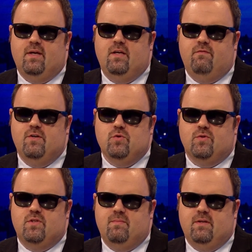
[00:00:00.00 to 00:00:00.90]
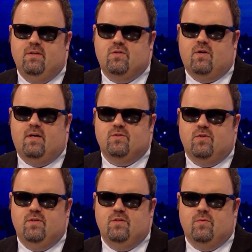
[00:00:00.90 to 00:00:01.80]
and individuals in the Middle East that are
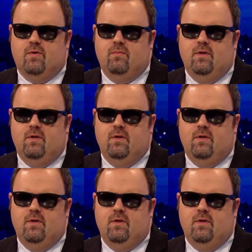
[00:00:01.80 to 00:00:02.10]
hostile to Israel.